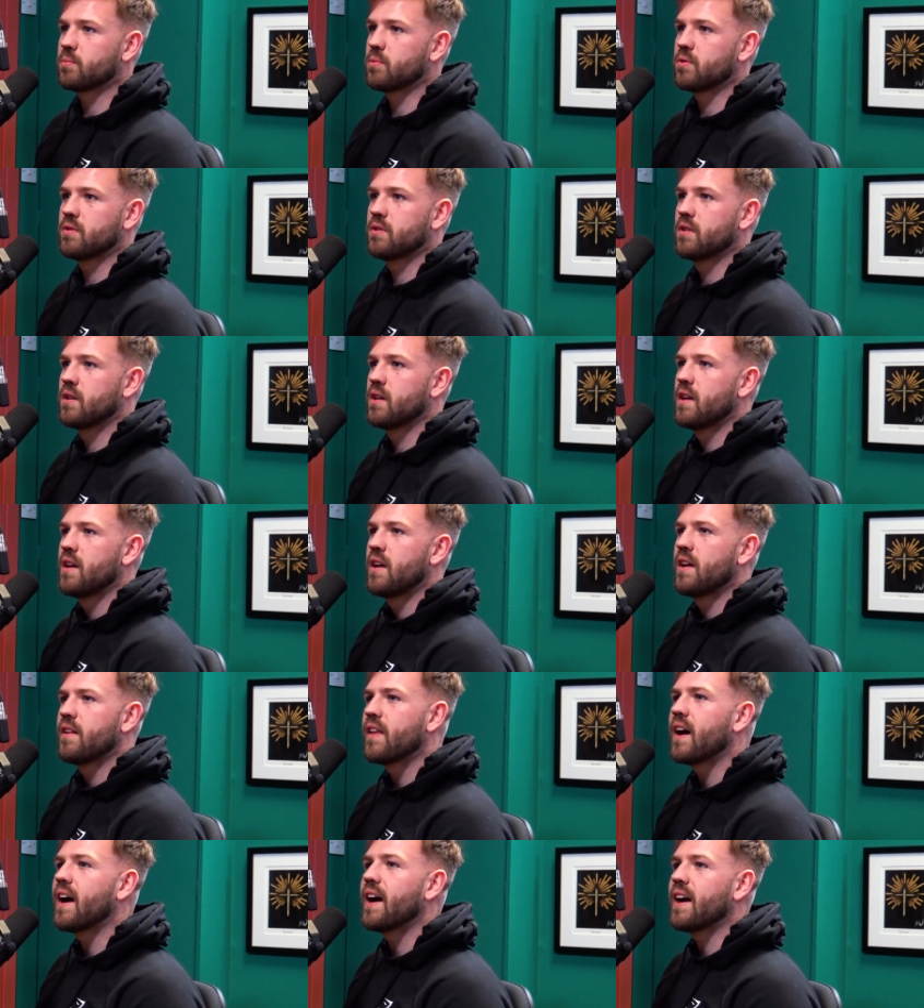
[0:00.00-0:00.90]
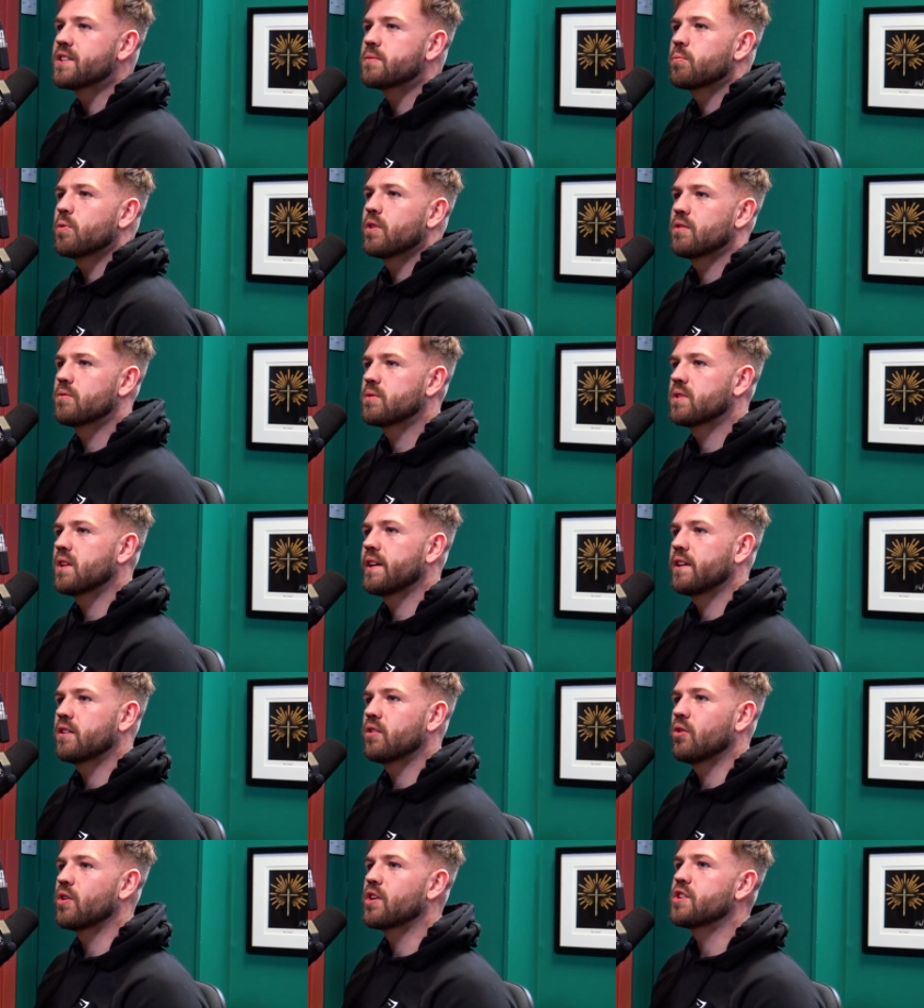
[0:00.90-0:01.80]
possible. Yeah, yeah. That is what it was like
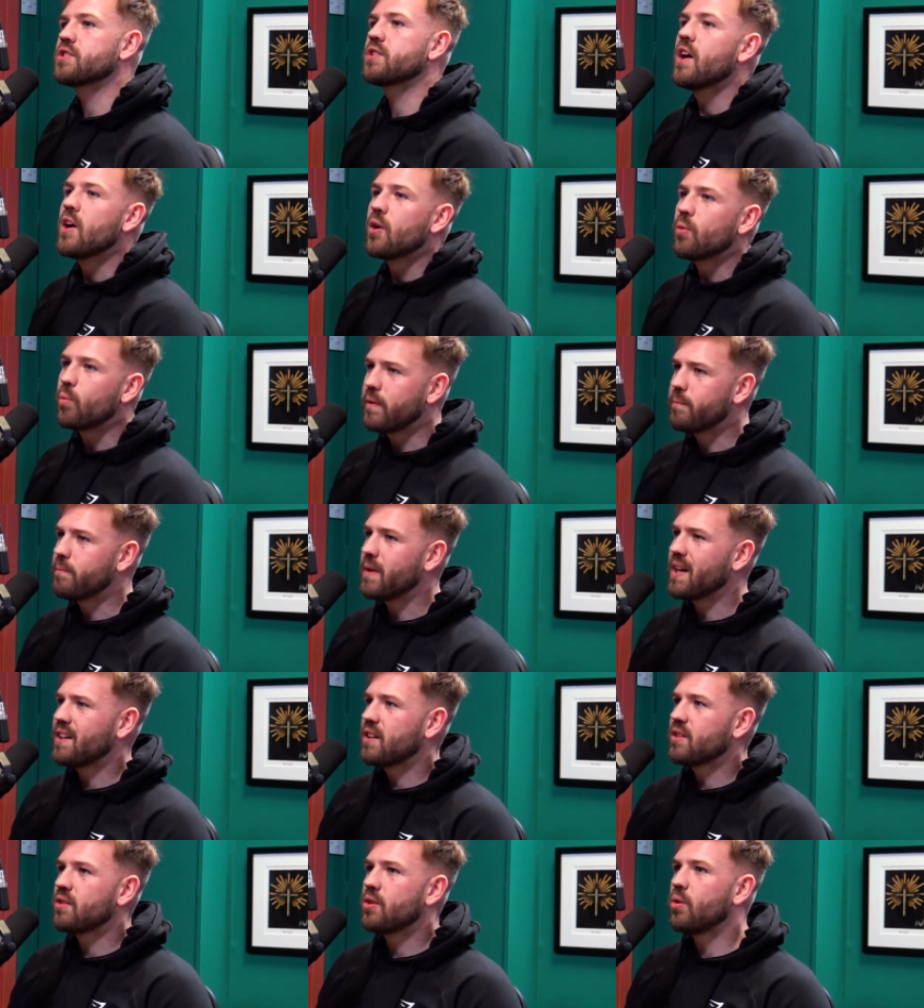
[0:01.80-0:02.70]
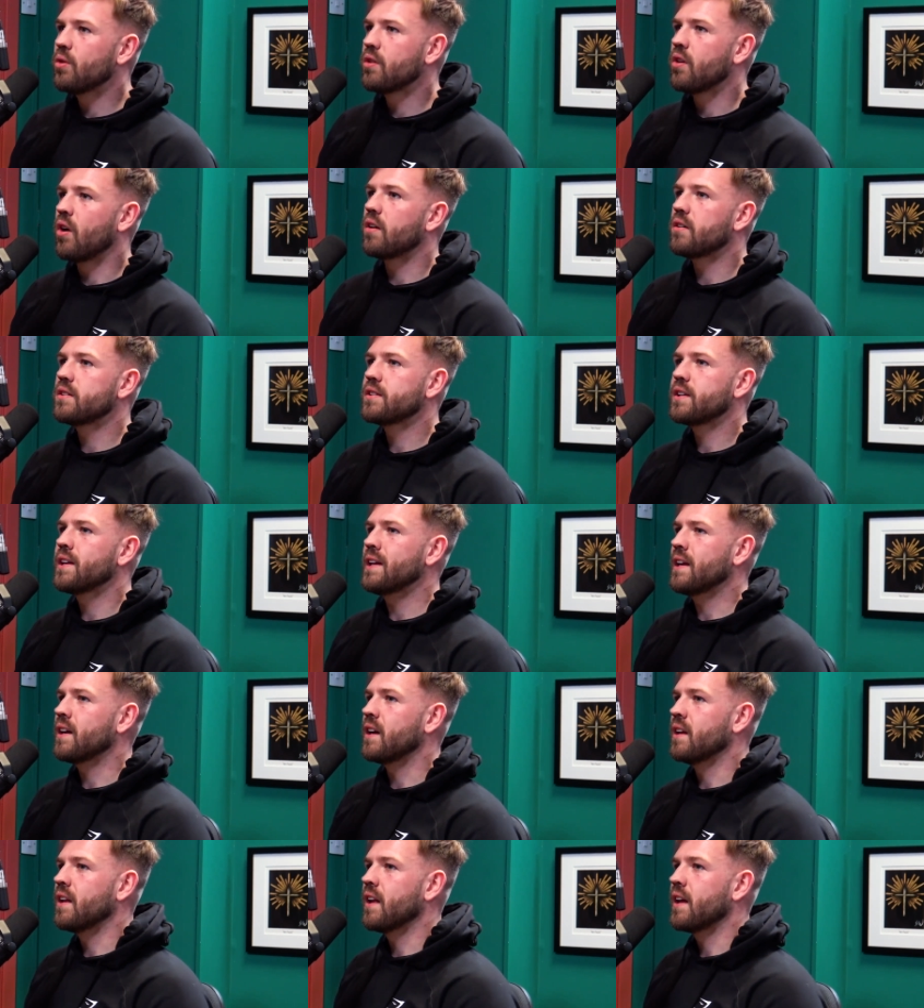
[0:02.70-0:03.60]
though, because yeah, we yeah. mate, you'd go on
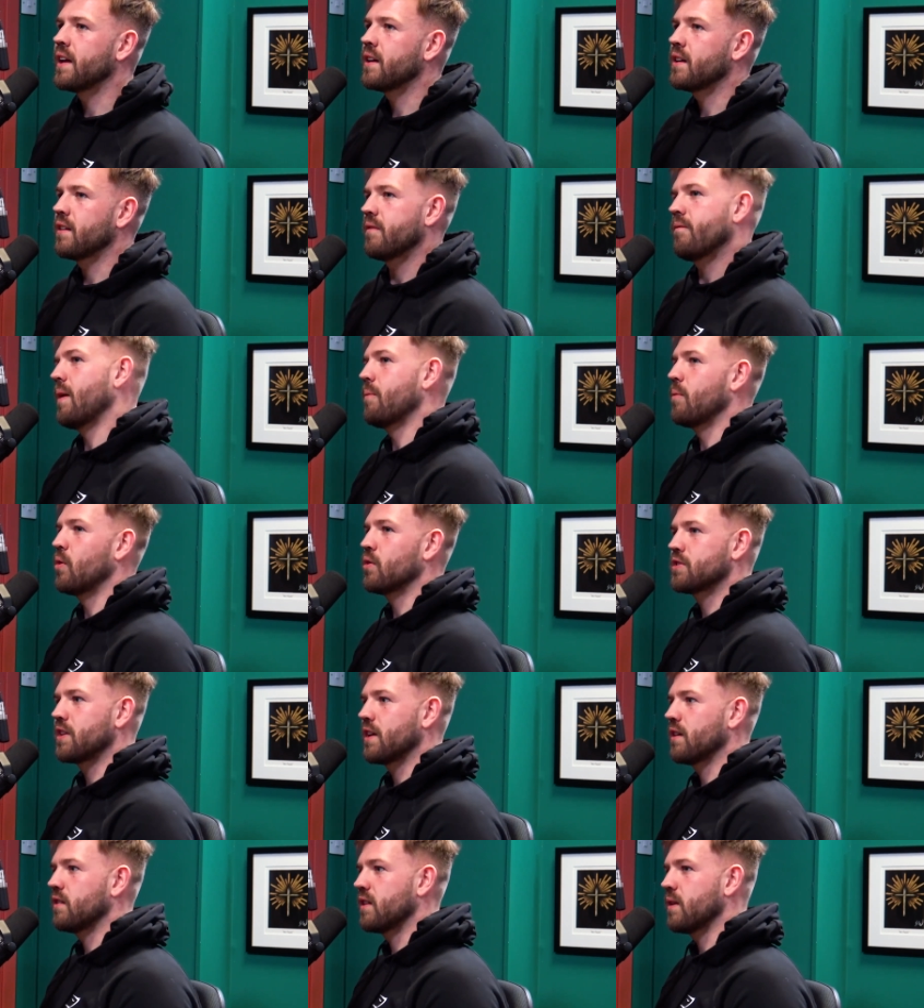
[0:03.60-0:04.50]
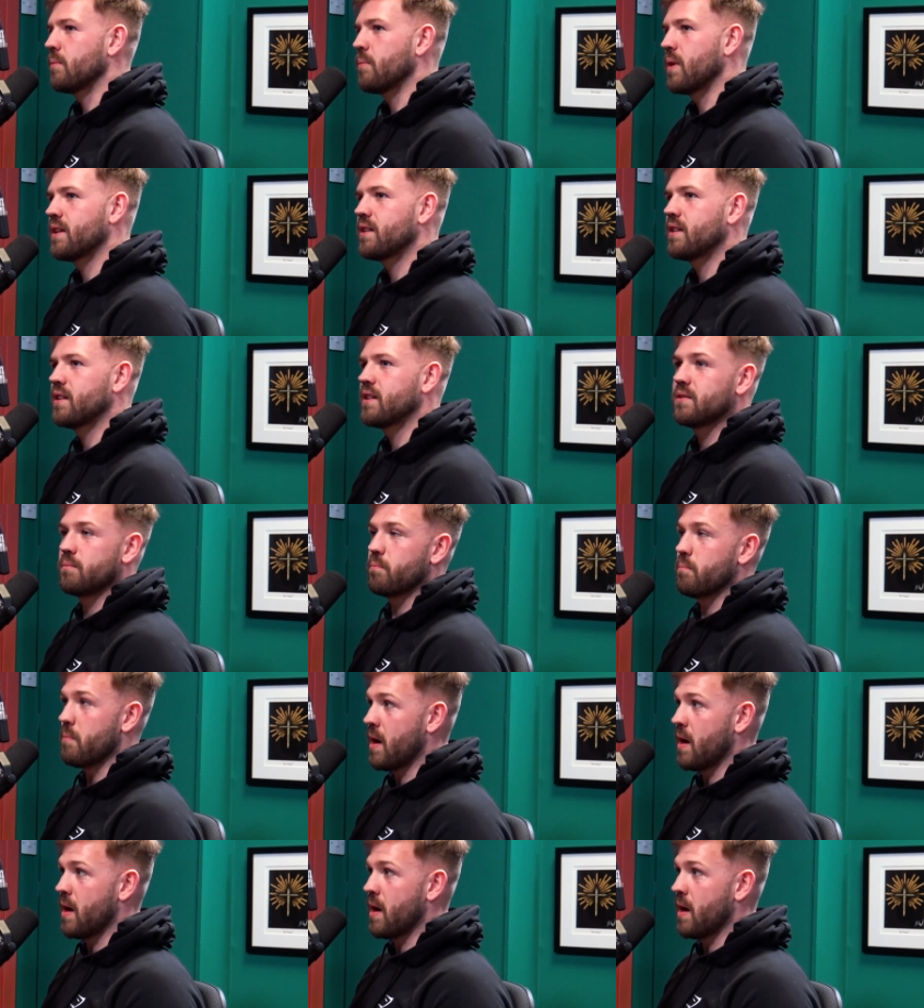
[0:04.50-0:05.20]
holiday and like I'm not scared to admit this.